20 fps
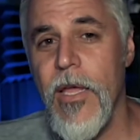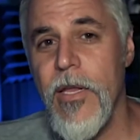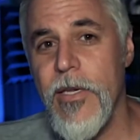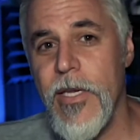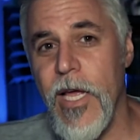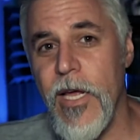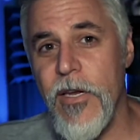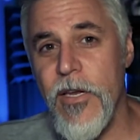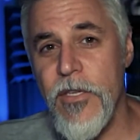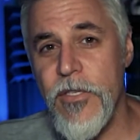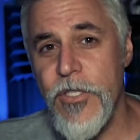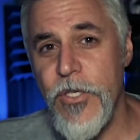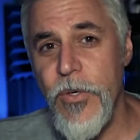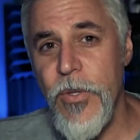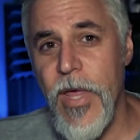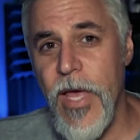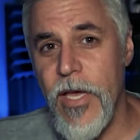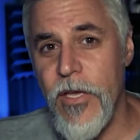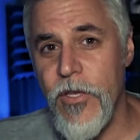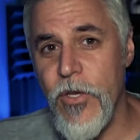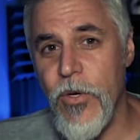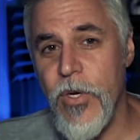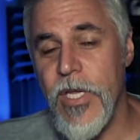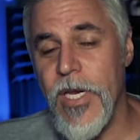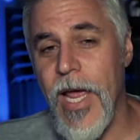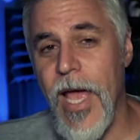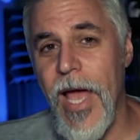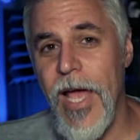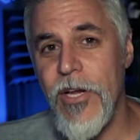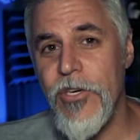Now to do that, you can
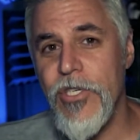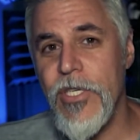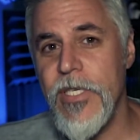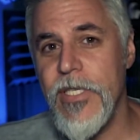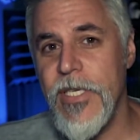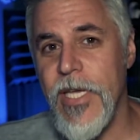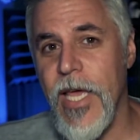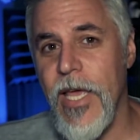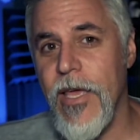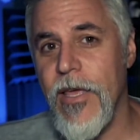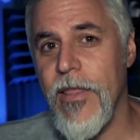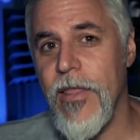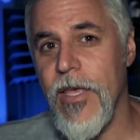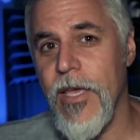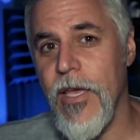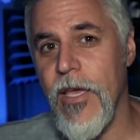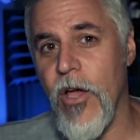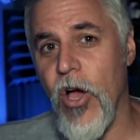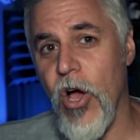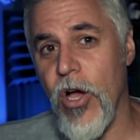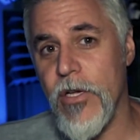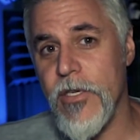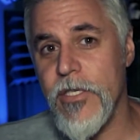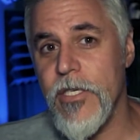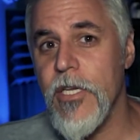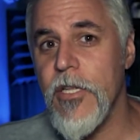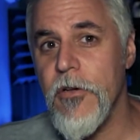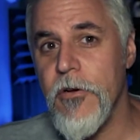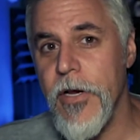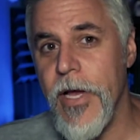actually take the
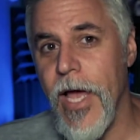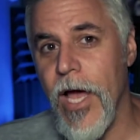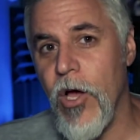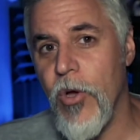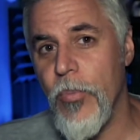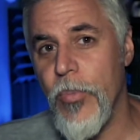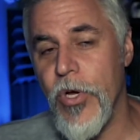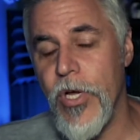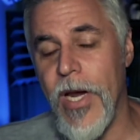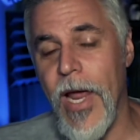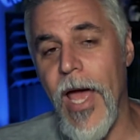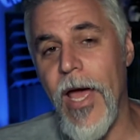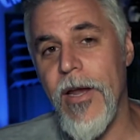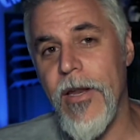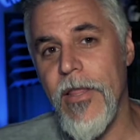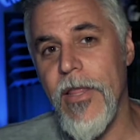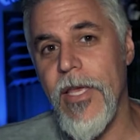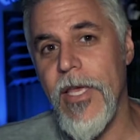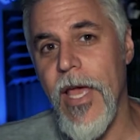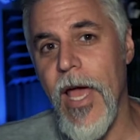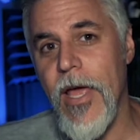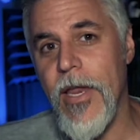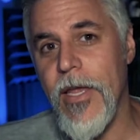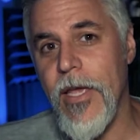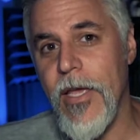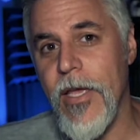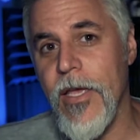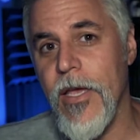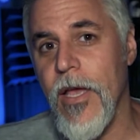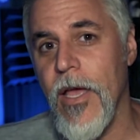auxiliary output out of the
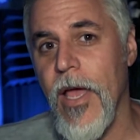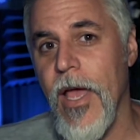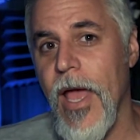Yeti